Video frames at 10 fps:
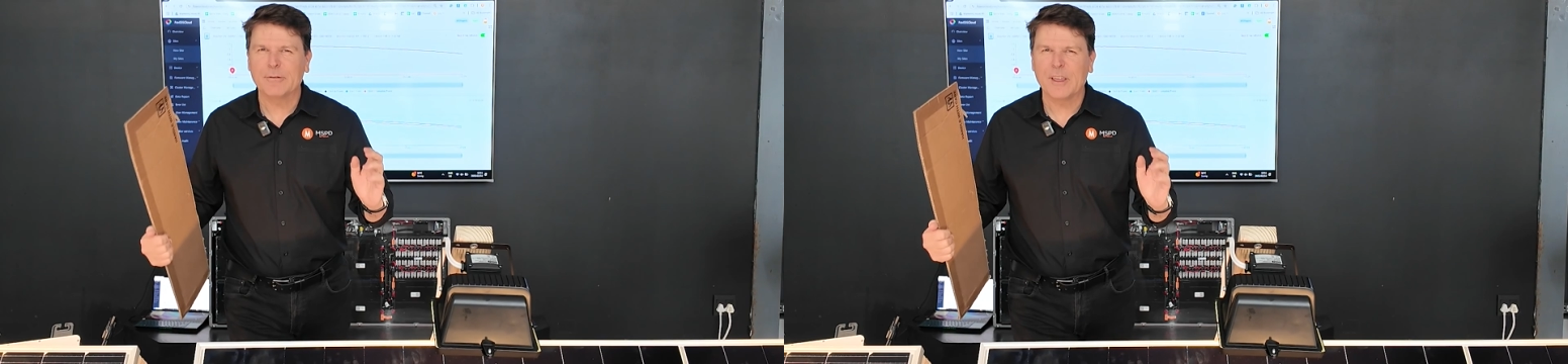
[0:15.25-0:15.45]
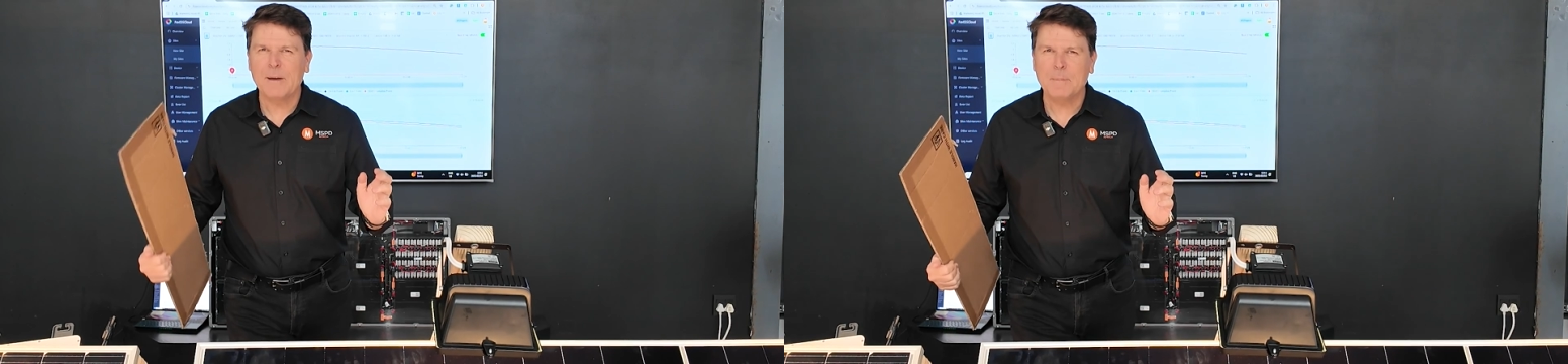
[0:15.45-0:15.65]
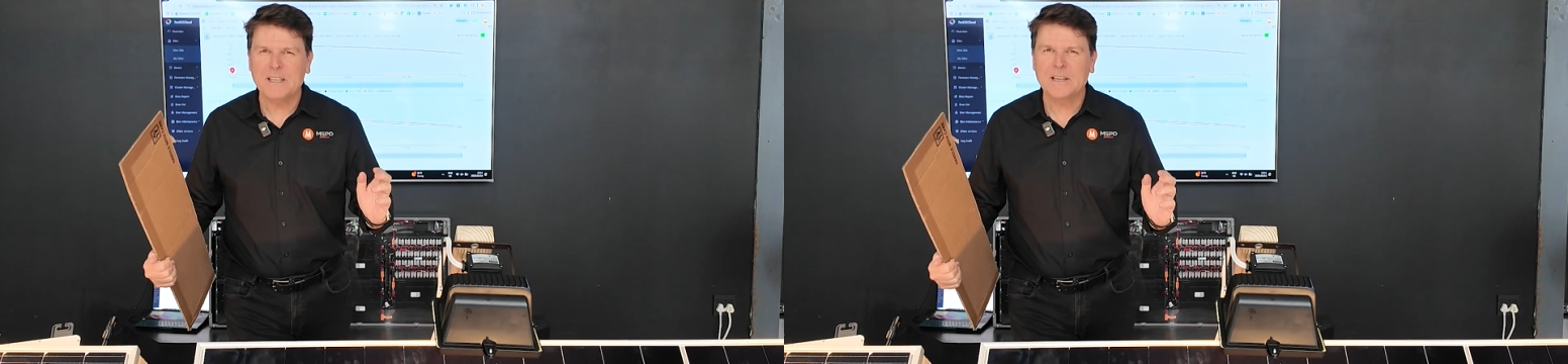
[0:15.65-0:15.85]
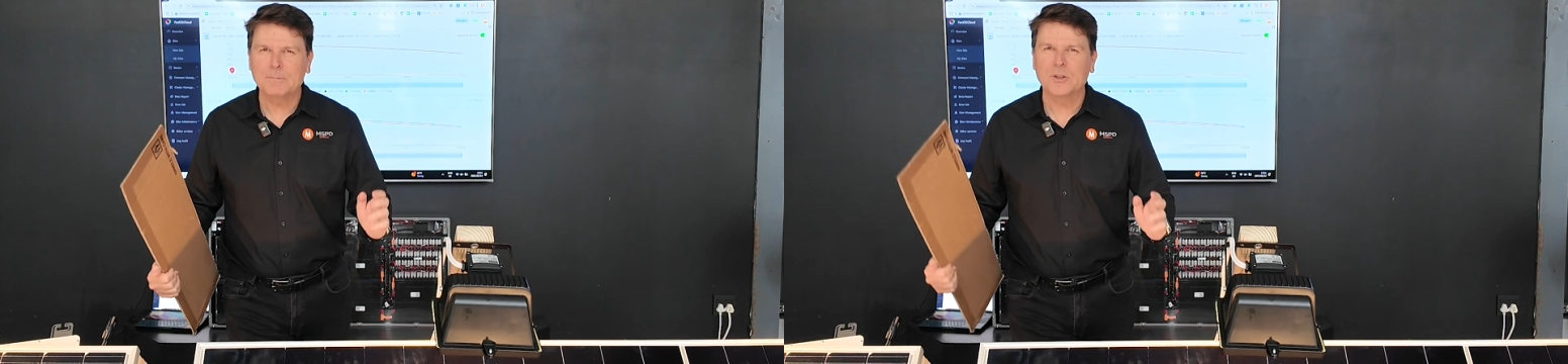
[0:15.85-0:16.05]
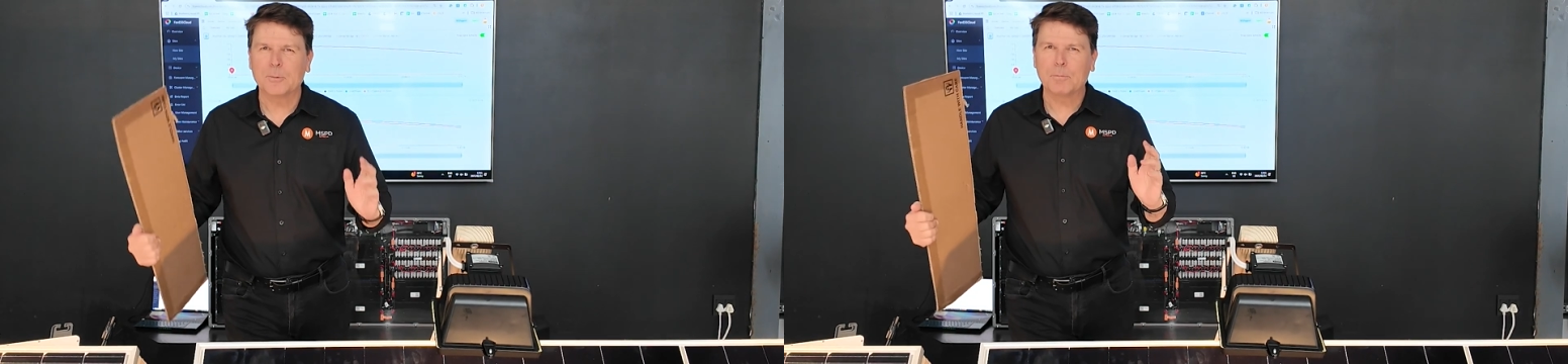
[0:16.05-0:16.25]
if they meet up
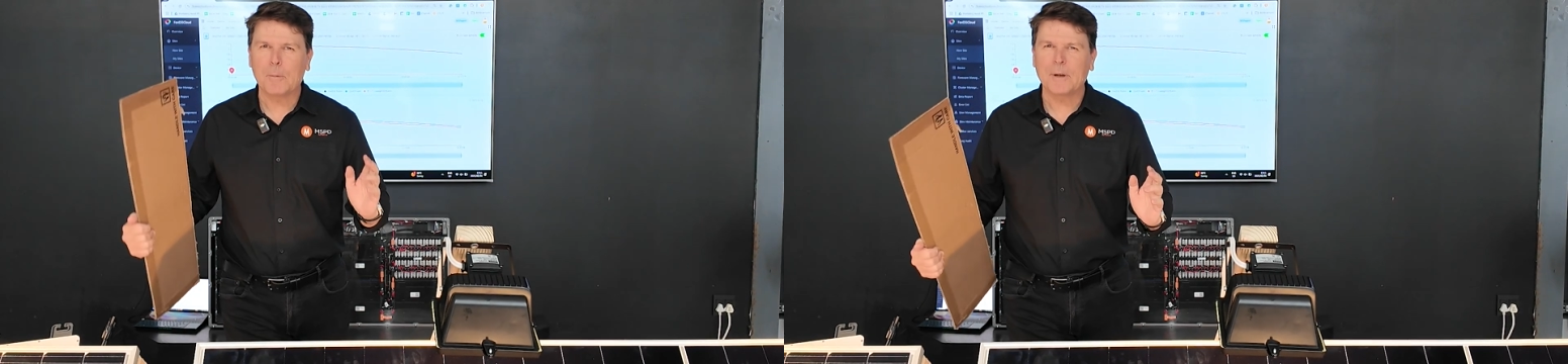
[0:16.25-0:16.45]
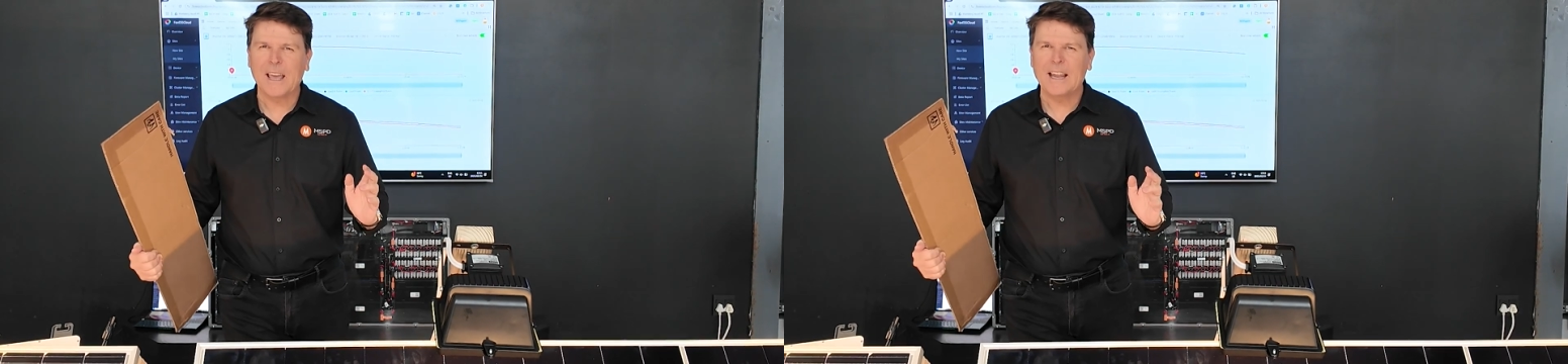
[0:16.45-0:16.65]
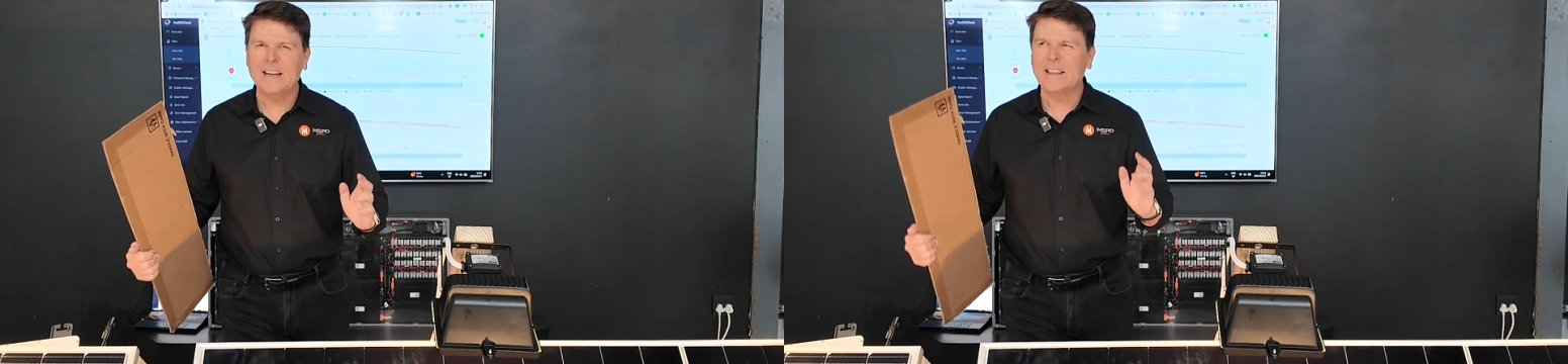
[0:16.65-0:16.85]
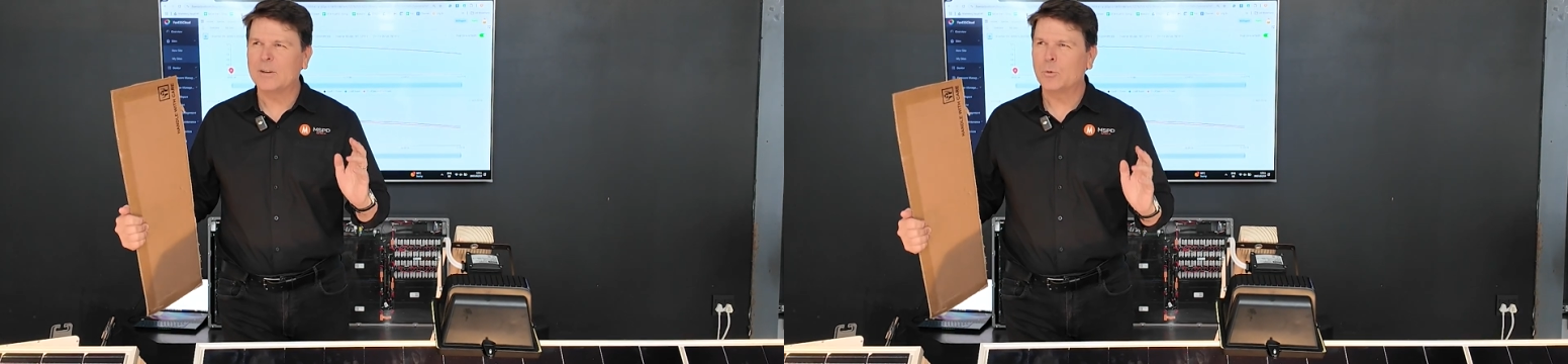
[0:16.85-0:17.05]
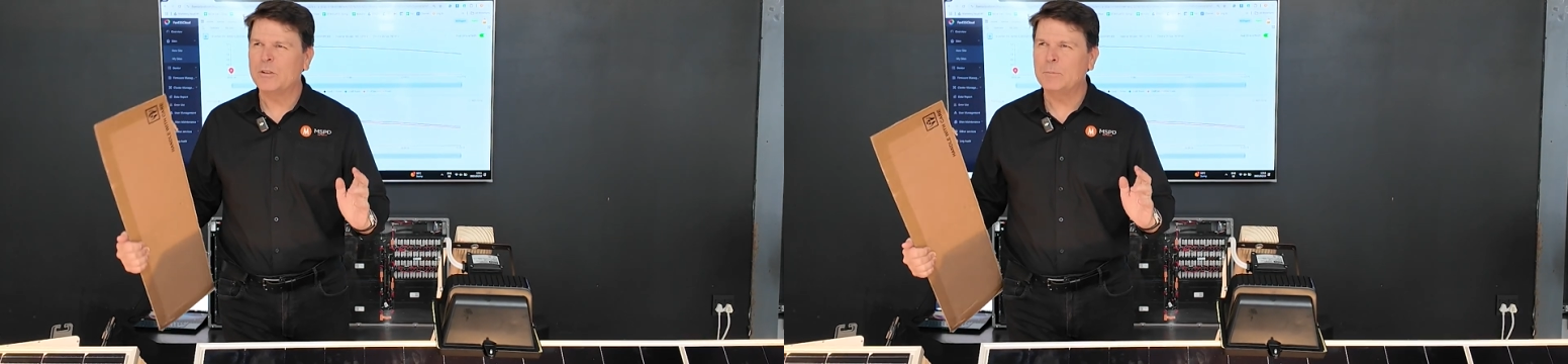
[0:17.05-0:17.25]
to the propaganda
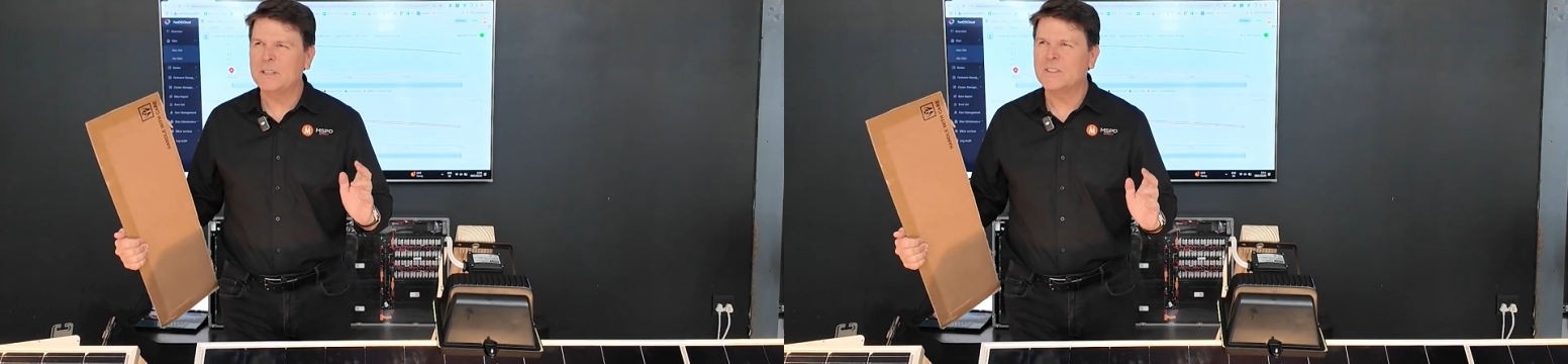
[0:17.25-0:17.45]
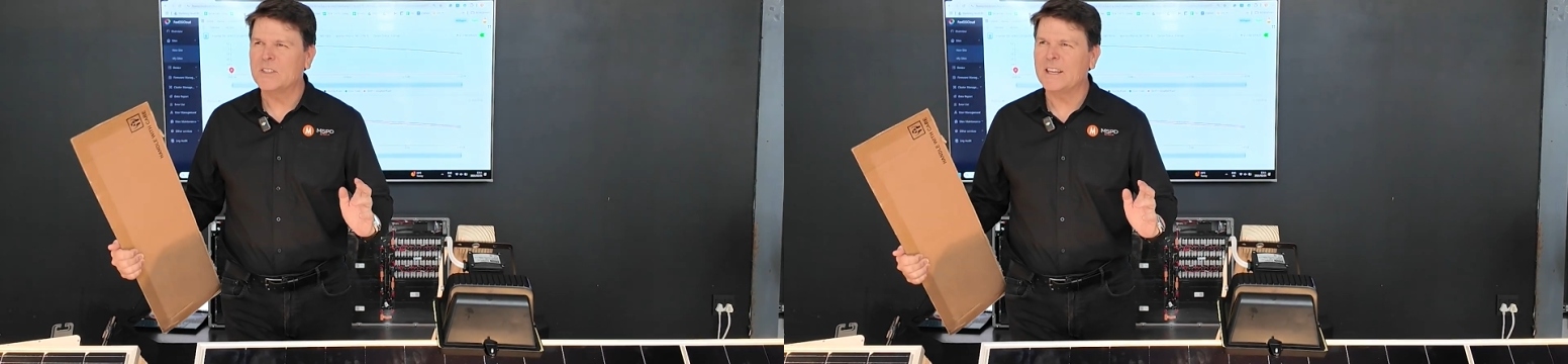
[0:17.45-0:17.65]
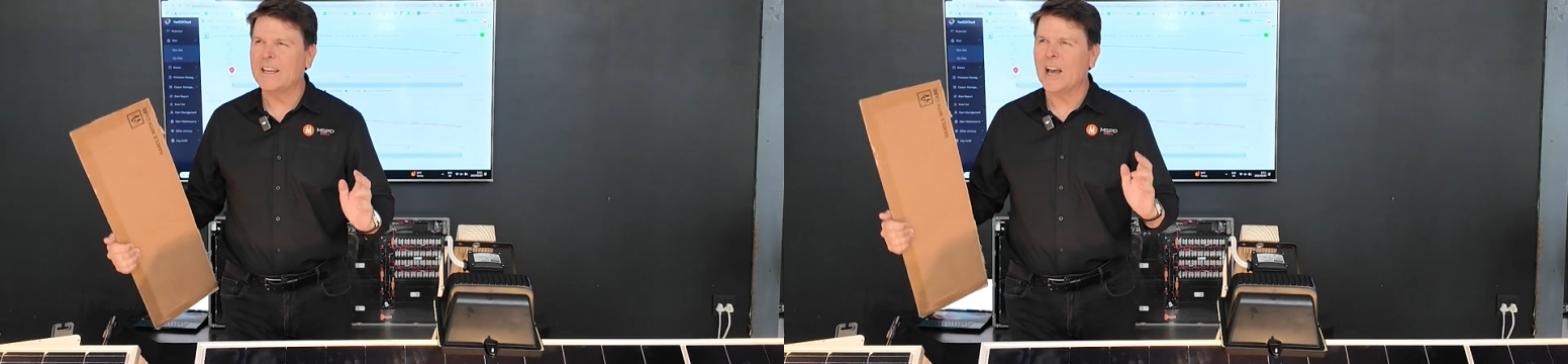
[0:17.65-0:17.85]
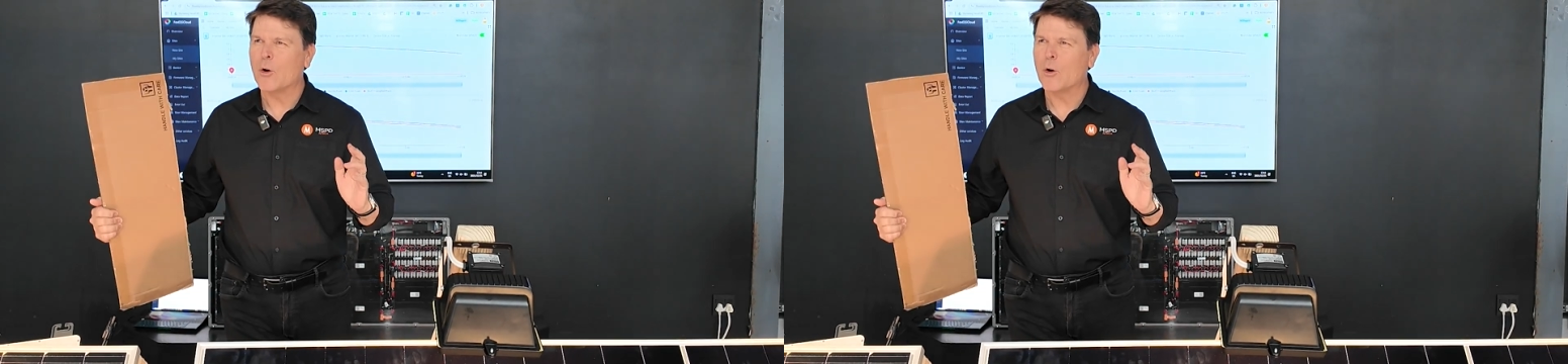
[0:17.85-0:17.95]
that we've been seeing